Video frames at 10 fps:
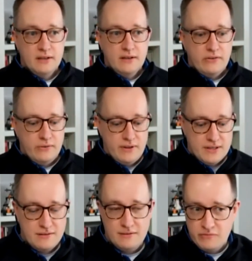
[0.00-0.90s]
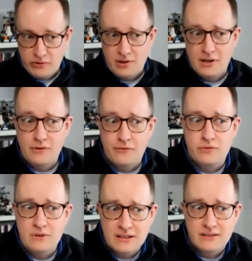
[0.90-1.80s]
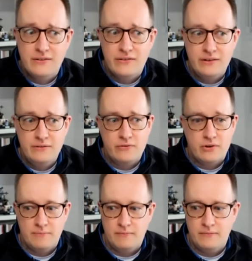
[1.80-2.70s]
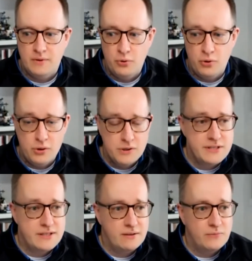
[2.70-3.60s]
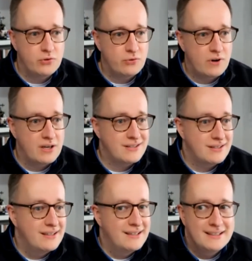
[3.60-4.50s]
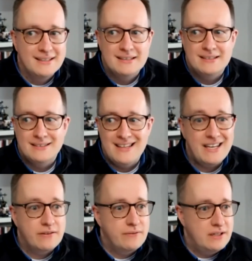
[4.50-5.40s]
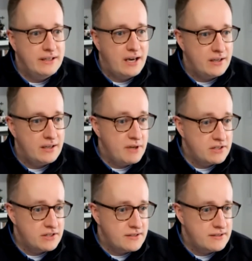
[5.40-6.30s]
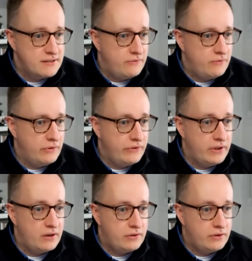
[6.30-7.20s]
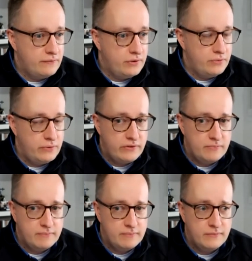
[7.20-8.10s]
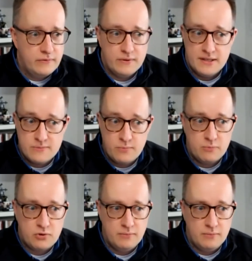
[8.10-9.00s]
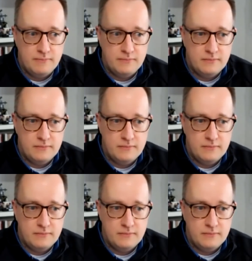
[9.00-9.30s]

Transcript: So there's a certain level of reluctancy from boards to grant adequately high budgets for salary reviews. So that's one problem.